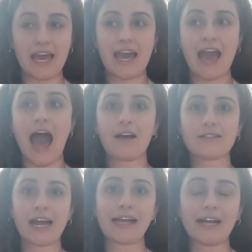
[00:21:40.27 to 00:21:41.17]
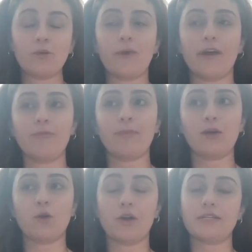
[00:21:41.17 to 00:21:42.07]
How tight I'm wearing my
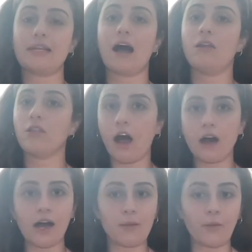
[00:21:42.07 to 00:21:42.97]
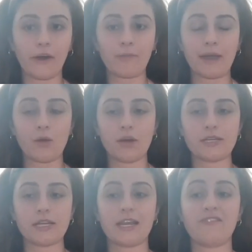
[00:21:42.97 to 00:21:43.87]
corset, how long I'm wearing my
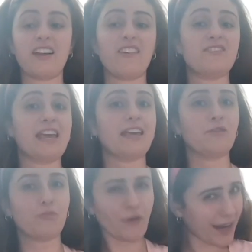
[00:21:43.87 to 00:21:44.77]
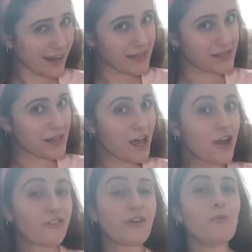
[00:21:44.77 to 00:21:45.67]
corset, if I've taken breaks
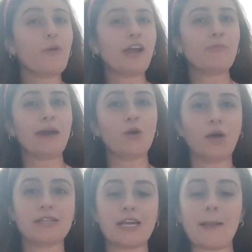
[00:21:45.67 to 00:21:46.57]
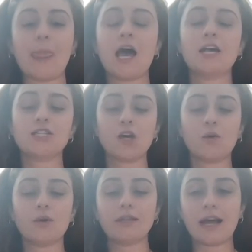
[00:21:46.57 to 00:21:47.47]
from wearing my corset.
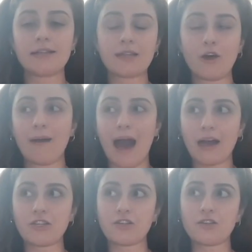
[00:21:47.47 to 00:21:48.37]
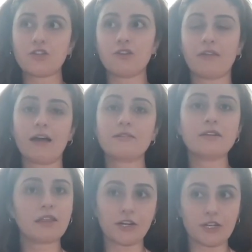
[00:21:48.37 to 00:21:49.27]
So let's go back to
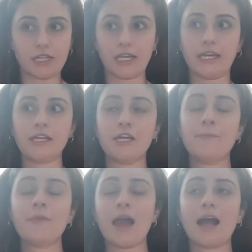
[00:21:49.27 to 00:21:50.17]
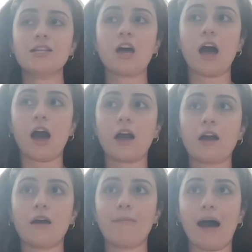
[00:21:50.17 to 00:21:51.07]
2013 and talk
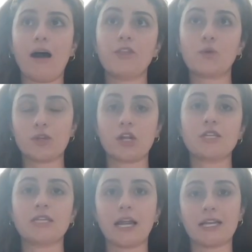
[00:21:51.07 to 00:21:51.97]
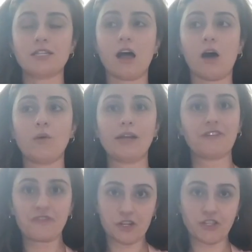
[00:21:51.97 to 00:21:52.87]
about the results that I saw when I
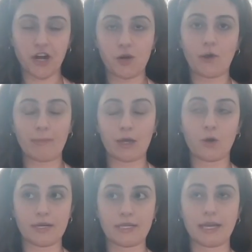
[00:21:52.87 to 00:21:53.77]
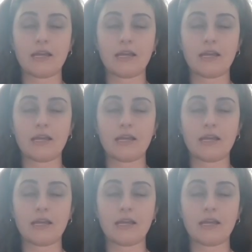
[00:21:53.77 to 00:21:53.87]
first started wearing my corset.